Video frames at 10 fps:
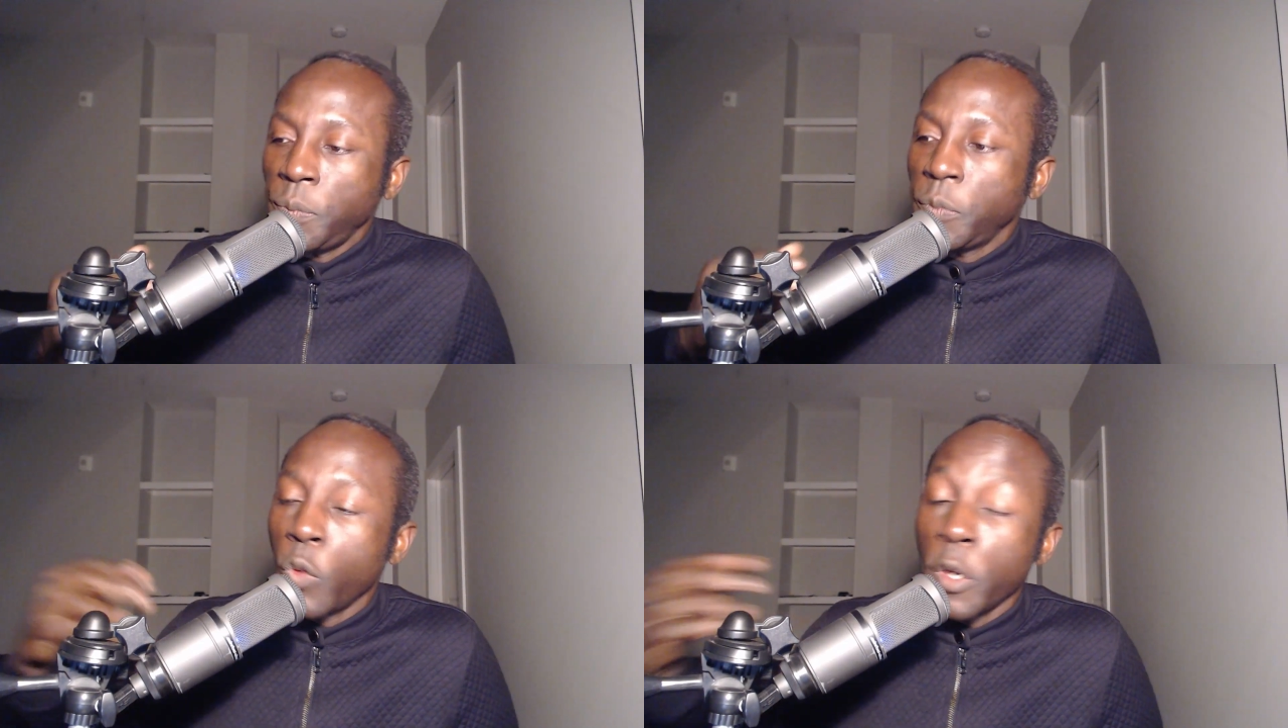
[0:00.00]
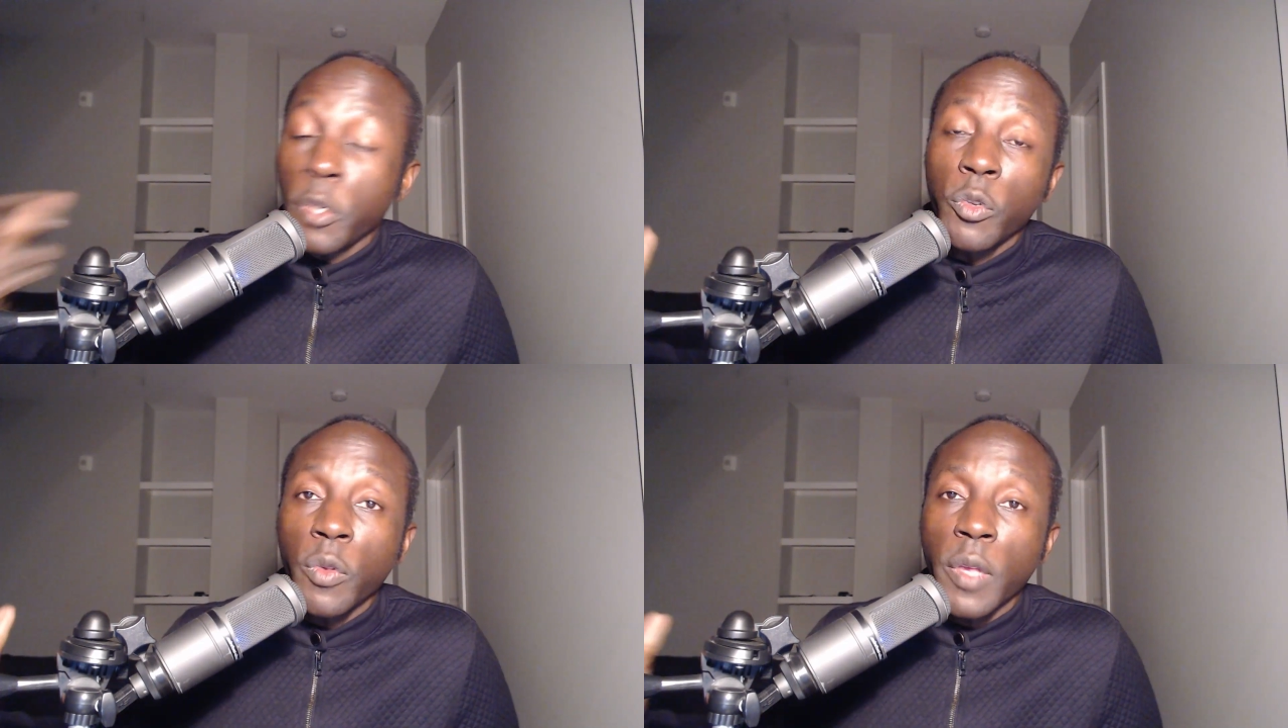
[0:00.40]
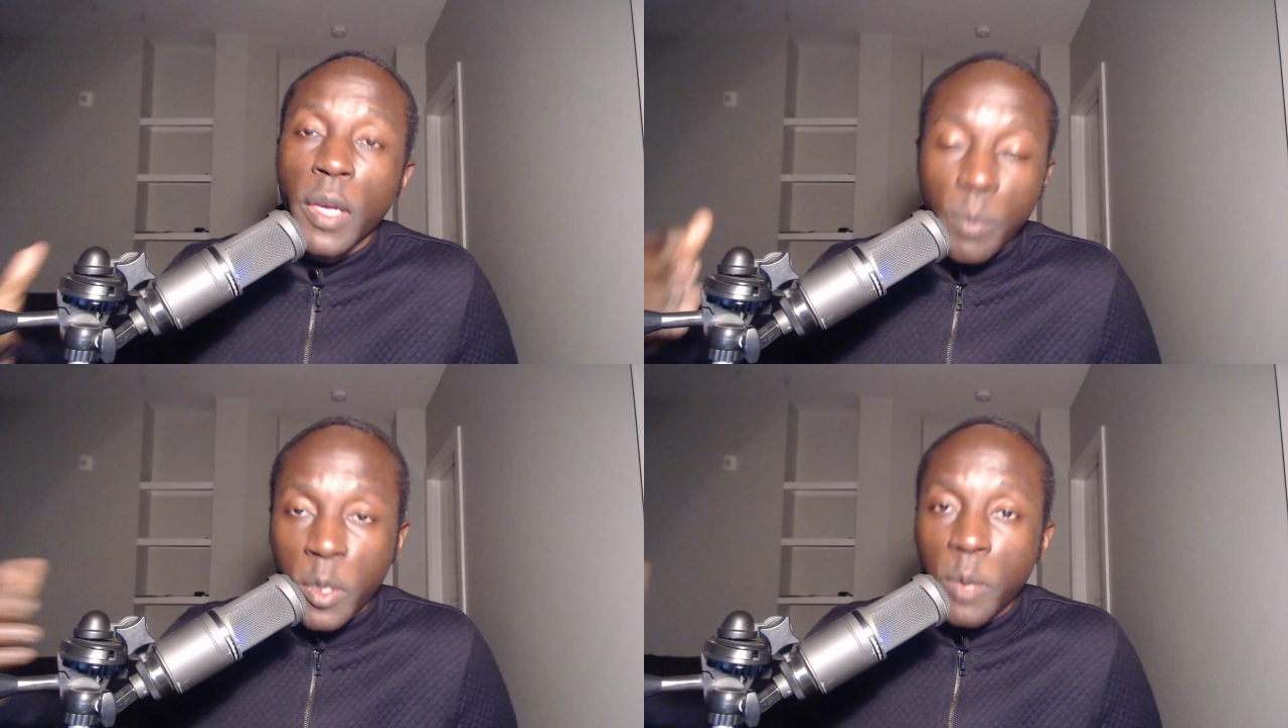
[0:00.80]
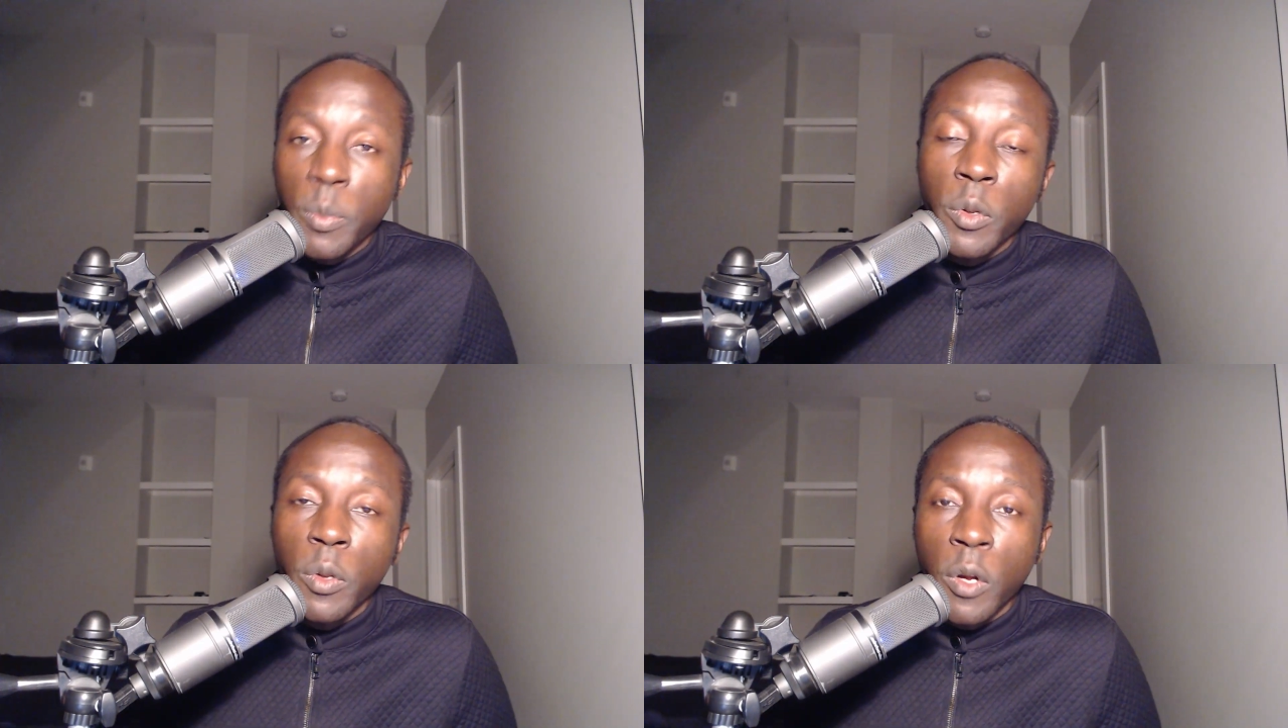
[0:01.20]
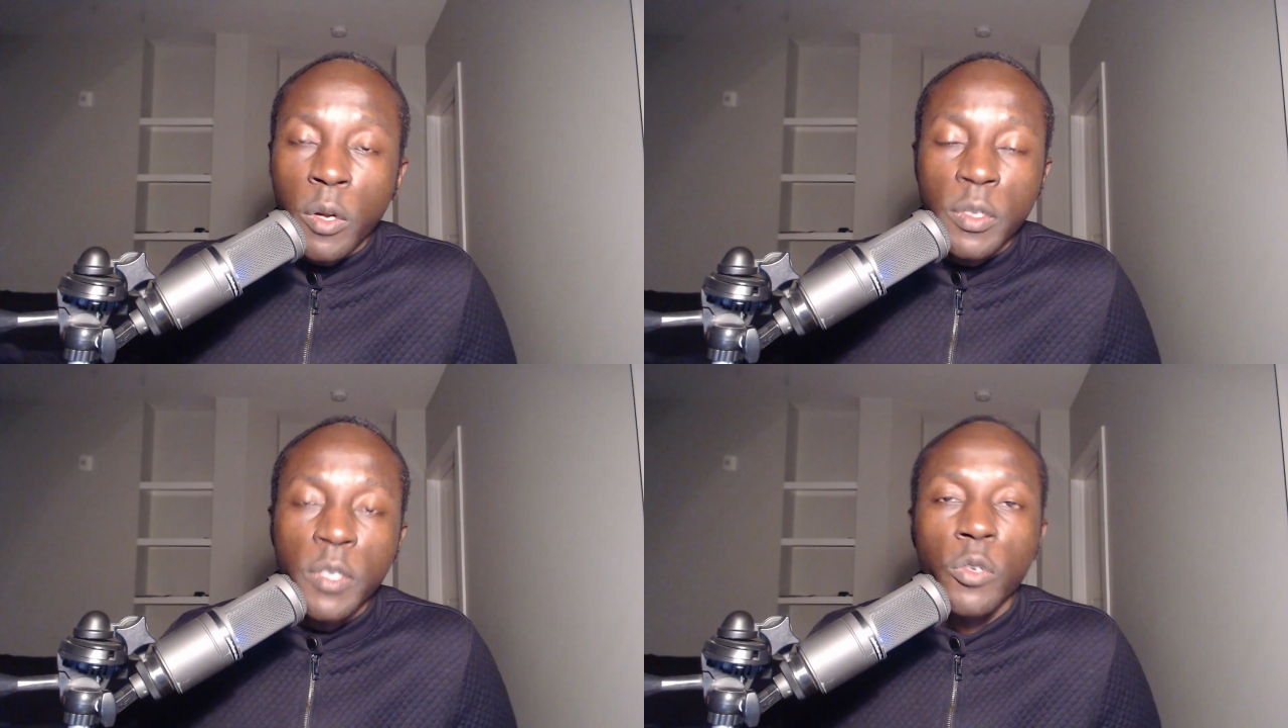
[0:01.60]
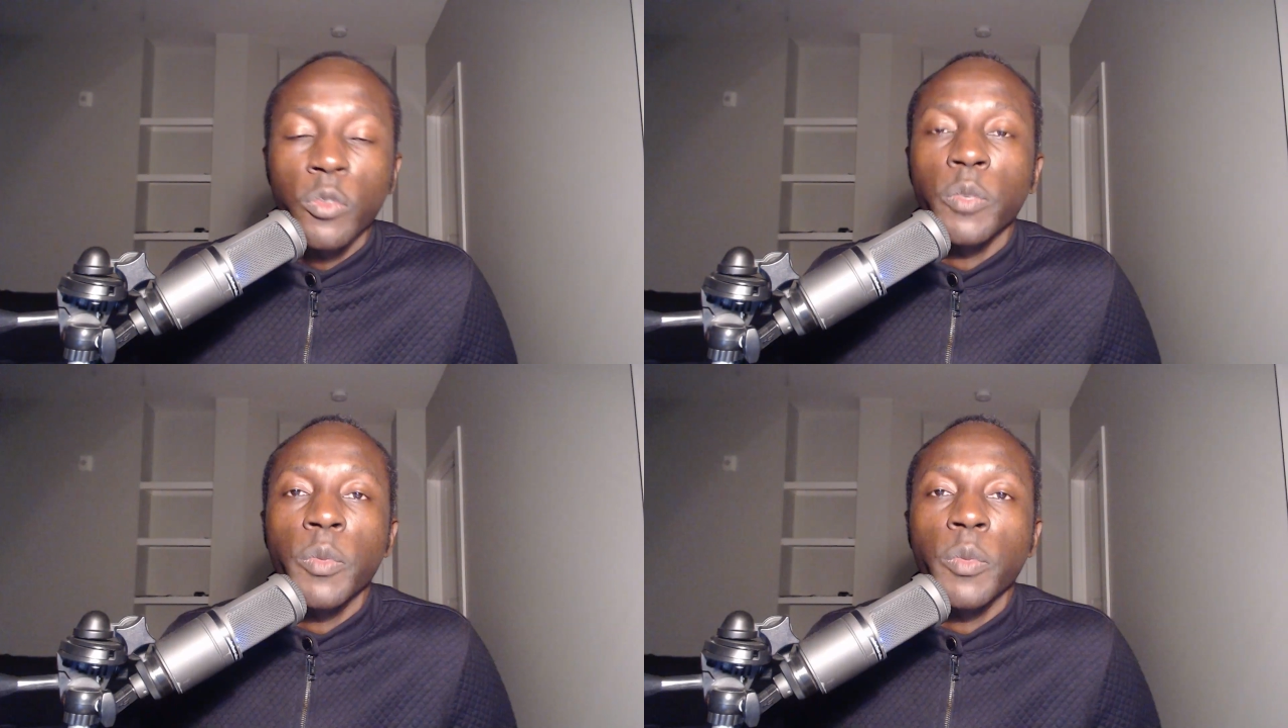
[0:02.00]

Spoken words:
When you do that, people on these social